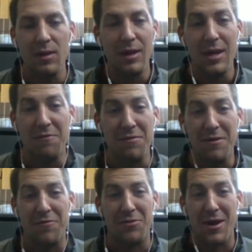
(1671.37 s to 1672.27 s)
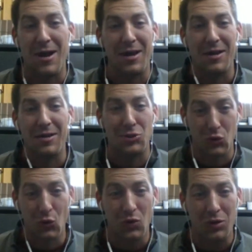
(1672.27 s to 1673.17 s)
even if they're not at
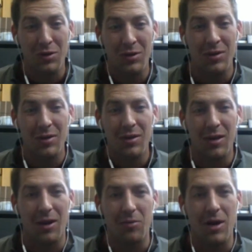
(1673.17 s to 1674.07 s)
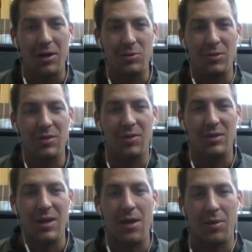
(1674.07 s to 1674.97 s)
school, on a specific
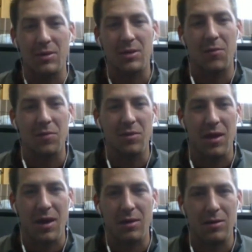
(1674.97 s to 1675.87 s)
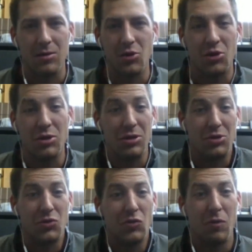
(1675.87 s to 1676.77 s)
assignment, is something that you couldn't
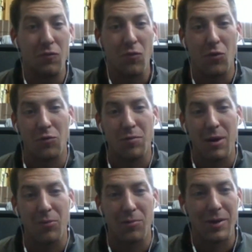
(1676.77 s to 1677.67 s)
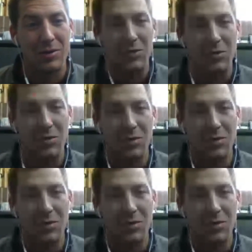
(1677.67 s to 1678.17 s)
do before with paper and pencil.